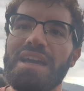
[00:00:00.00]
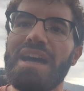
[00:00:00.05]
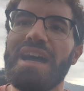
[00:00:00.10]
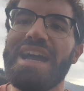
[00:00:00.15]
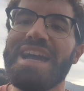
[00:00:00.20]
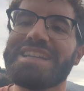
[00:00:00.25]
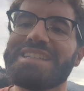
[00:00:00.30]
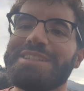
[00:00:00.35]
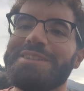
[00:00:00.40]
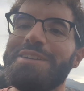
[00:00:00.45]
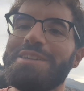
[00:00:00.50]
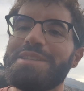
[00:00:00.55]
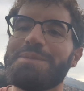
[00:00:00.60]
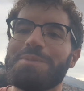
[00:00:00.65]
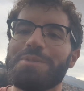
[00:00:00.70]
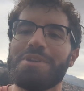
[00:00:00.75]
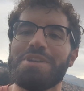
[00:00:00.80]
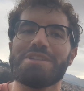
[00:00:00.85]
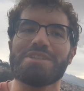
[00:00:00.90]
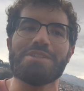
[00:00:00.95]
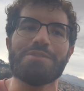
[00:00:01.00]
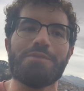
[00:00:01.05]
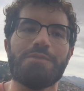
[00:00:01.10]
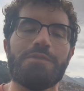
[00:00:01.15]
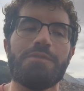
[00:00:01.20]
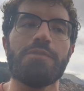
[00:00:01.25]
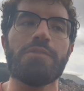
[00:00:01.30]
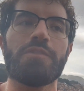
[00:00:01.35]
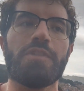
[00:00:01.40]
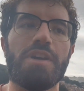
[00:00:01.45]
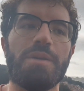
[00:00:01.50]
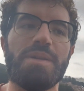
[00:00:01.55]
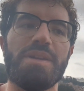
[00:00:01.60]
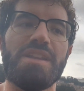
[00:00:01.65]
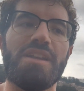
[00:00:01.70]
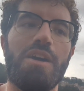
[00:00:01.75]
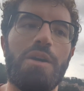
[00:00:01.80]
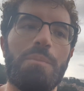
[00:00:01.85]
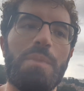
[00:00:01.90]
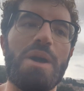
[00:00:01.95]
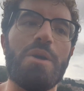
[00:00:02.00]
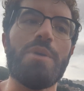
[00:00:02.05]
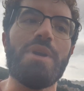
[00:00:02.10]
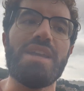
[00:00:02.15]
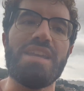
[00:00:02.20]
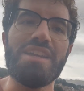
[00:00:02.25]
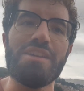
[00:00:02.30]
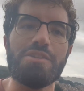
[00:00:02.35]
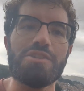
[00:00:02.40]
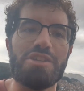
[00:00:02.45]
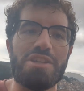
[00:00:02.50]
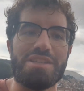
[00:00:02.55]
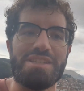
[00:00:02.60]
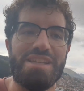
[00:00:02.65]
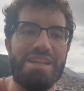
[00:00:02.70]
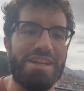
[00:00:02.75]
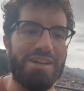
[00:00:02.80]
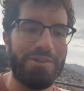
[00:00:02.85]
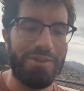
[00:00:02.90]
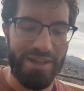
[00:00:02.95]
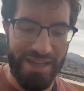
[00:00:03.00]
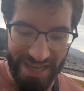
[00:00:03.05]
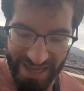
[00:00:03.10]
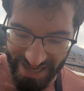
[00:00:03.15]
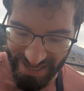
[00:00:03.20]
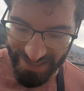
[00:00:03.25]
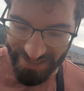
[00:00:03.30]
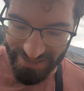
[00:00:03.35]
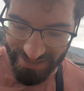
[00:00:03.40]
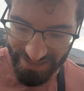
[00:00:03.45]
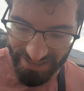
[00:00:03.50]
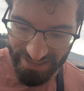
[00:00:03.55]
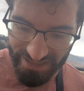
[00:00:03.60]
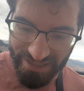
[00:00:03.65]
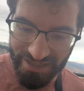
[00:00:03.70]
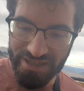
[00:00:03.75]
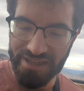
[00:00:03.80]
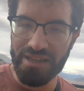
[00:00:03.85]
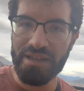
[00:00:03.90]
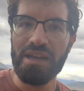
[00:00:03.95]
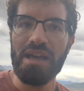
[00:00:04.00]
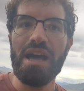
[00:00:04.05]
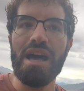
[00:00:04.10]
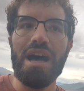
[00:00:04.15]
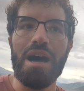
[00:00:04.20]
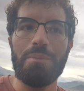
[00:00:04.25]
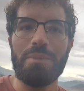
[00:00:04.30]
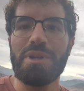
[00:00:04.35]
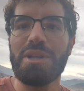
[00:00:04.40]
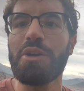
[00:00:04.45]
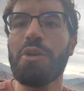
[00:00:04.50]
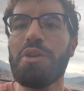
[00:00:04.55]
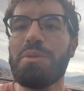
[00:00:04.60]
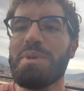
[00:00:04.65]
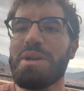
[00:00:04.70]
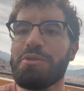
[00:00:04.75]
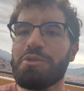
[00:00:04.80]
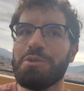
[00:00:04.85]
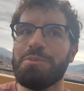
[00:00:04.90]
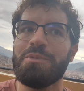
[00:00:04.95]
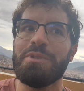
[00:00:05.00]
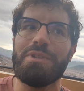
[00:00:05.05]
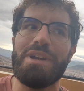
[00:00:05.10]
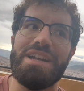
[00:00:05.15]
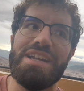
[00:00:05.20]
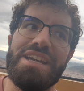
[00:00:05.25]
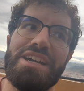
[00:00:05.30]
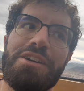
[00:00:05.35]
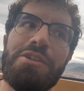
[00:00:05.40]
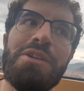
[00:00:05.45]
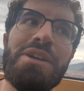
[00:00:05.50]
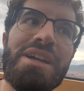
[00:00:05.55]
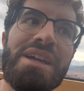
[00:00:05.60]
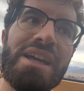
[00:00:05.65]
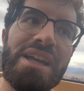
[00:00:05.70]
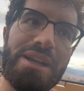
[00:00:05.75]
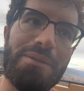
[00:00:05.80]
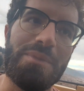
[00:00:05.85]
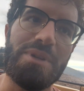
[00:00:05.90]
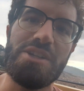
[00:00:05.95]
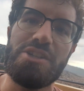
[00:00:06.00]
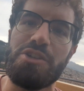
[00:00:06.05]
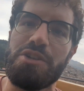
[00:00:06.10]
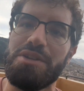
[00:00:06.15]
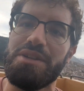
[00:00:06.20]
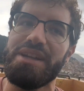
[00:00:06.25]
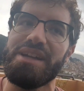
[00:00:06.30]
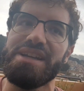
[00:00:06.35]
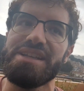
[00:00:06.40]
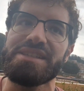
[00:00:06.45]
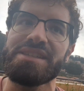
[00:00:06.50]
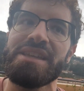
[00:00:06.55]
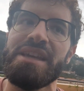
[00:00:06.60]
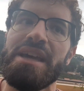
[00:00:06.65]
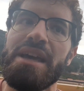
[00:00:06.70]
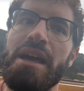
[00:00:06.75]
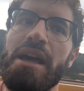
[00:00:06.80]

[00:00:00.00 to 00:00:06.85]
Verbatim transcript: I actually got inspiration from it on my way here just now. And uh, I'm gonna go in my room right now and I'm gonna show you guys